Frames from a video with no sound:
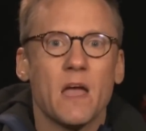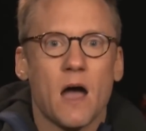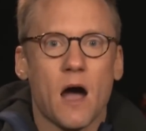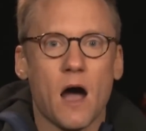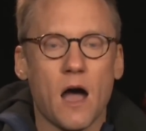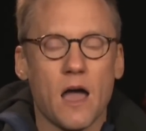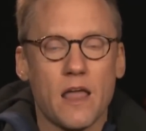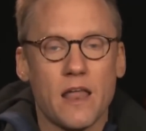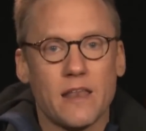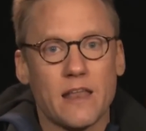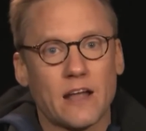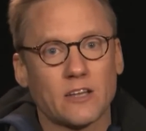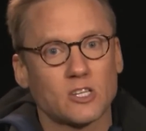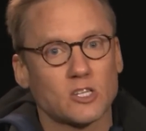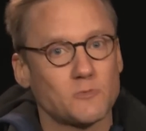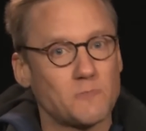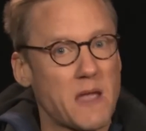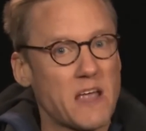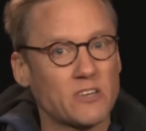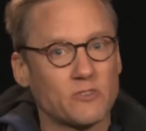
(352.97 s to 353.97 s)
uh, and not
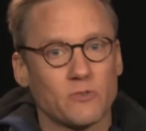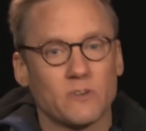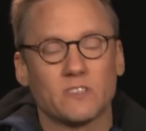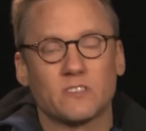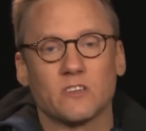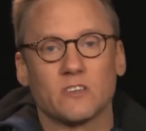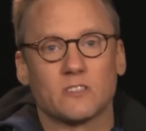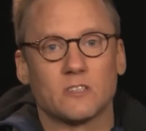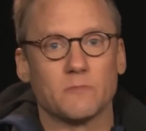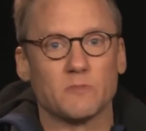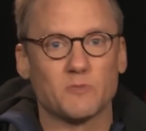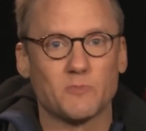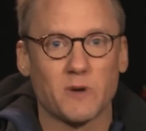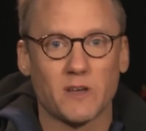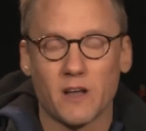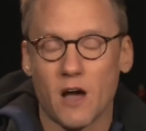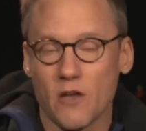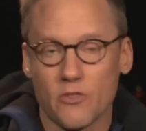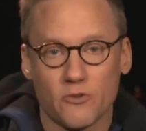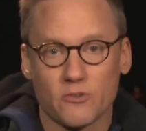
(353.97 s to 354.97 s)
just Patriot systems,
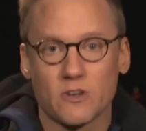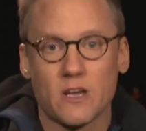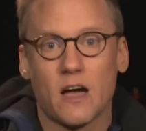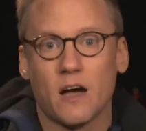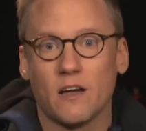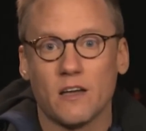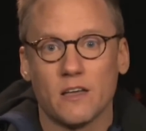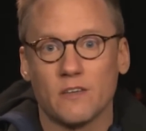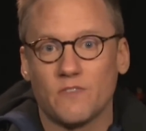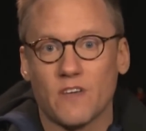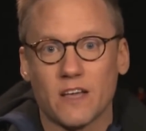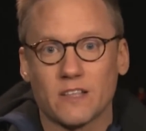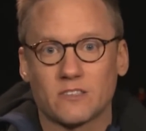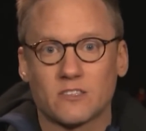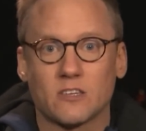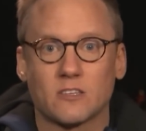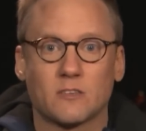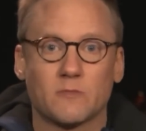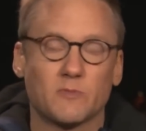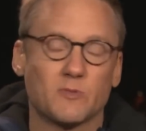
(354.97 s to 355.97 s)
but other uh, advanced
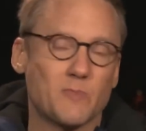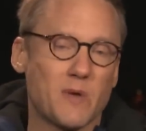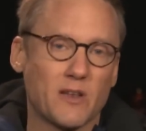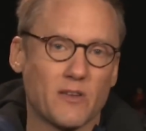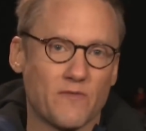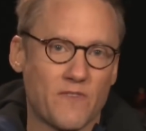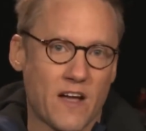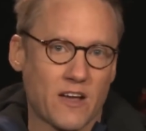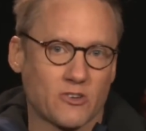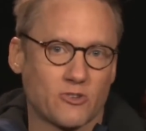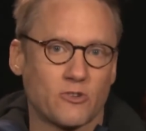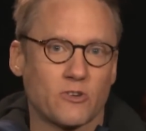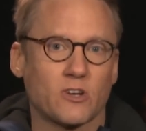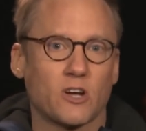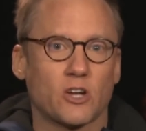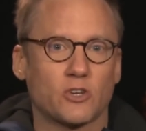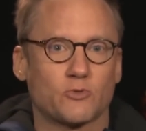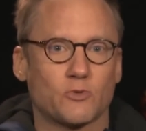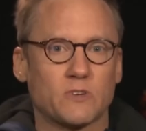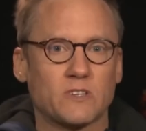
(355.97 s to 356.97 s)
systems manufacturing
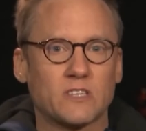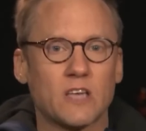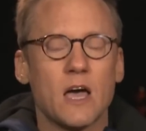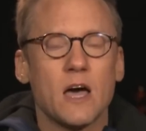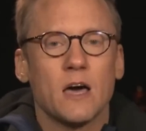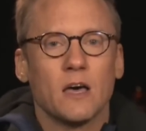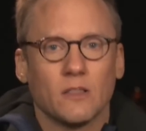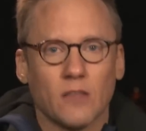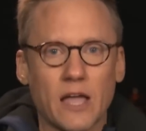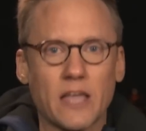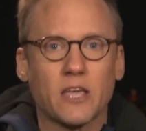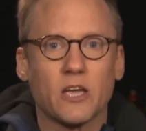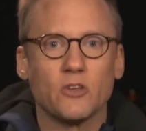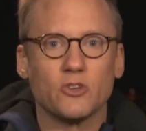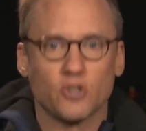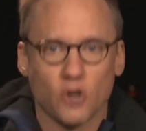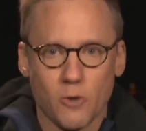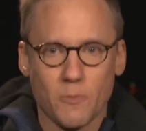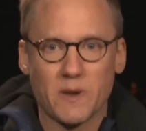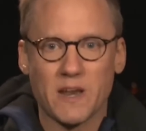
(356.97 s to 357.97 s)
countries like
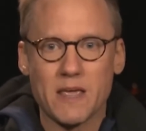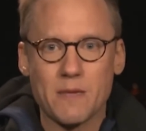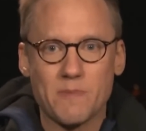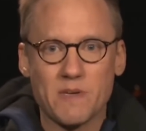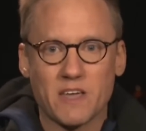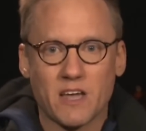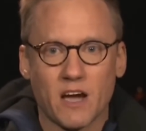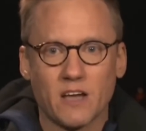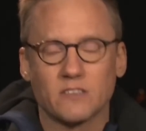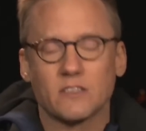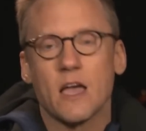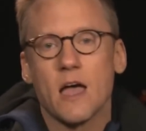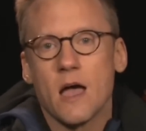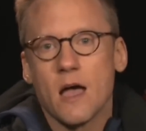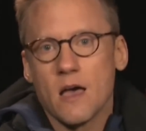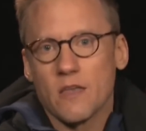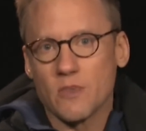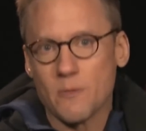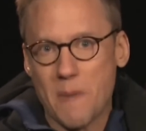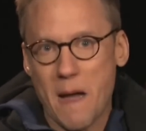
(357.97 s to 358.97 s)
Germany, because
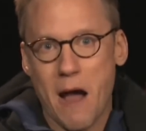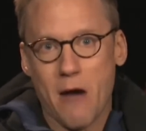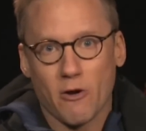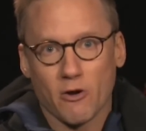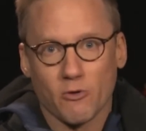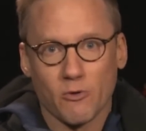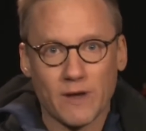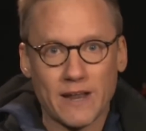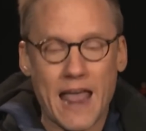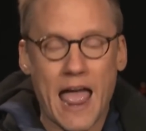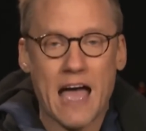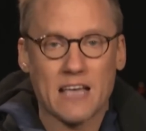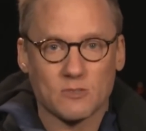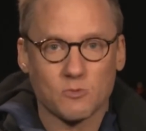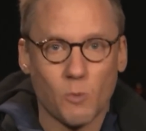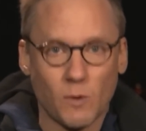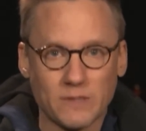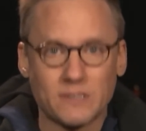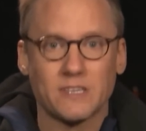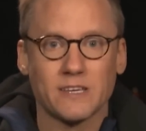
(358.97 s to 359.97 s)
the power grid has
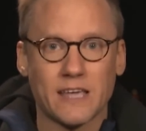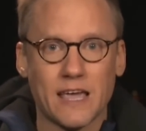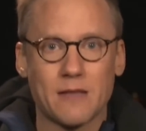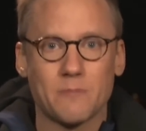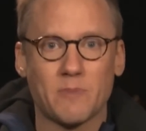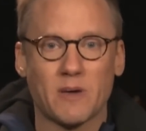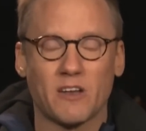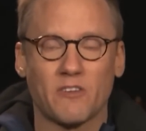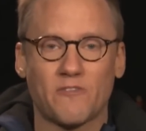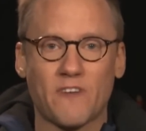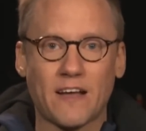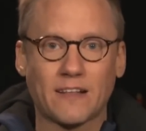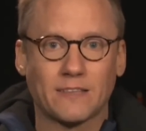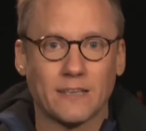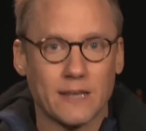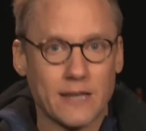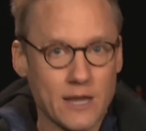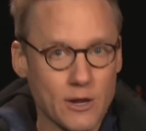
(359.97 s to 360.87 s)
once again been affected.